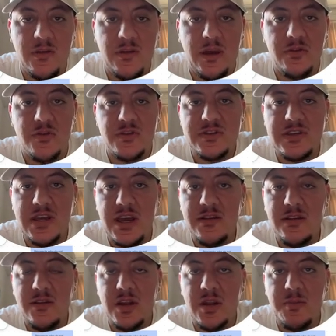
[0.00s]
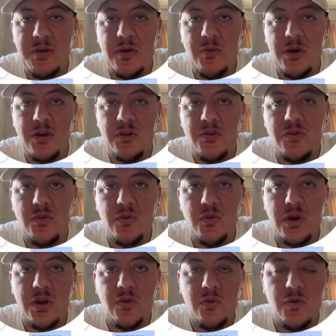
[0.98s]
They understand a little bit what you do
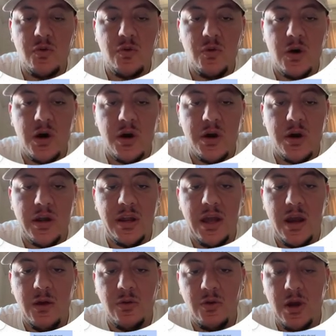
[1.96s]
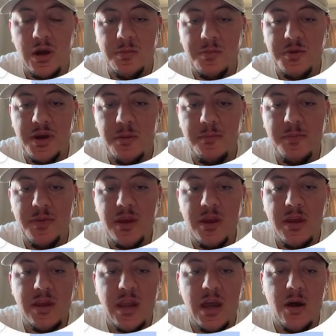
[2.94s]
and who you are and how you help them.
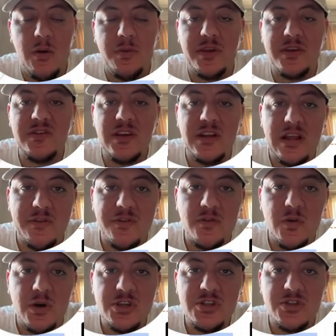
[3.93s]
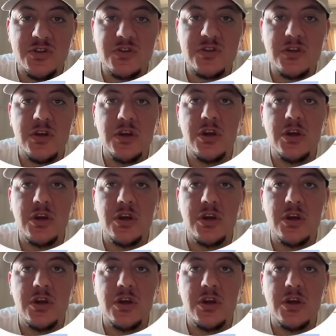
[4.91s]
Now, they still have questions.